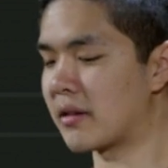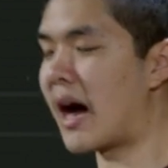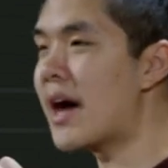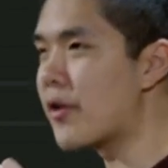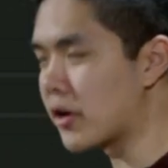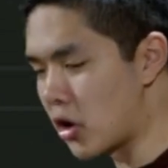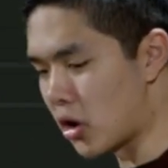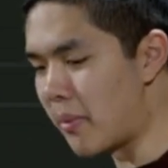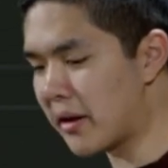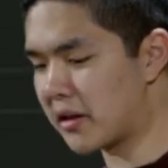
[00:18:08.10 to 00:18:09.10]
either Colonel
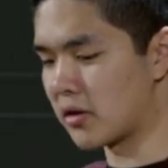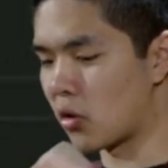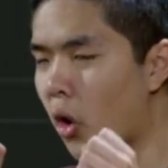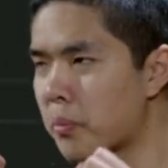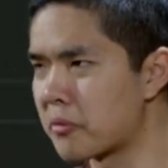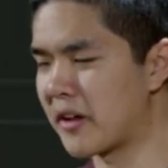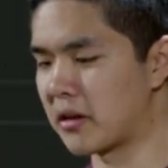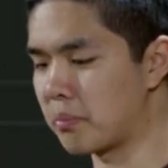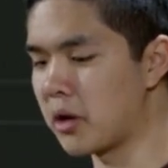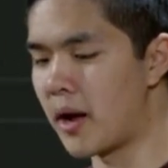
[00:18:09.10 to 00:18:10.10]
Mustard or Professor
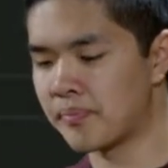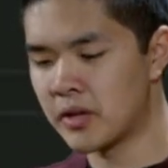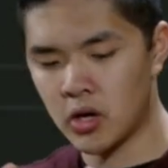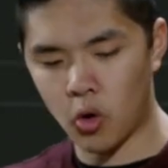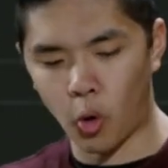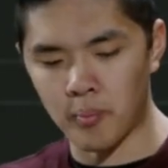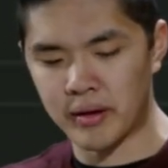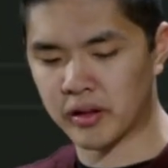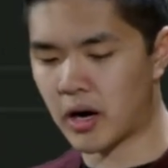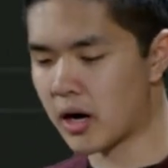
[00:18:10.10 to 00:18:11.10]
Plum or Miss
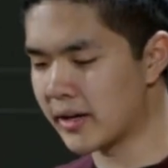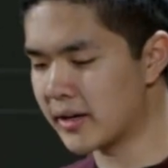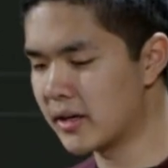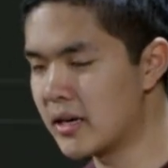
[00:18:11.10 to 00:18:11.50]
Scarlet.